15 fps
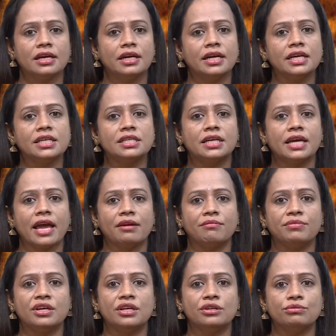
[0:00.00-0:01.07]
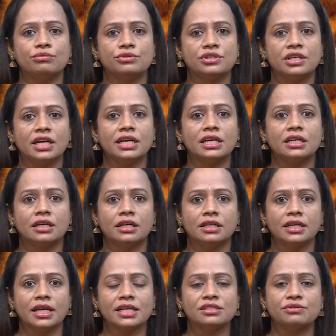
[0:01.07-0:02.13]
It can be used in
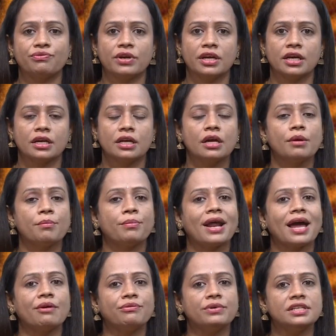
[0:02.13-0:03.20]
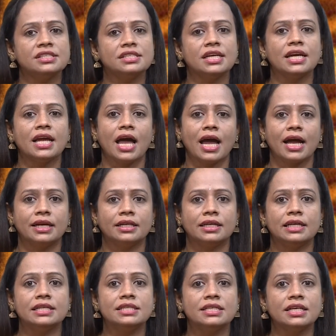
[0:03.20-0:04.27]
contexts where privacy and
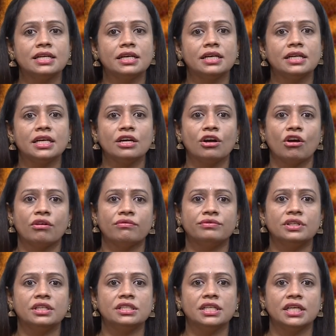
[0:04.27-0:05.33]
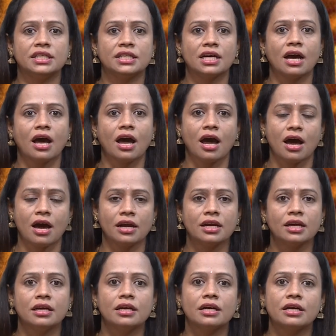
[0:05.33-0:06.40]
integrity of the data are
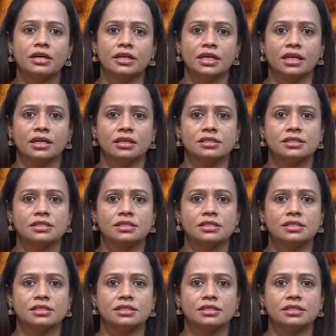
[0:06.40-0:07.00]
critical.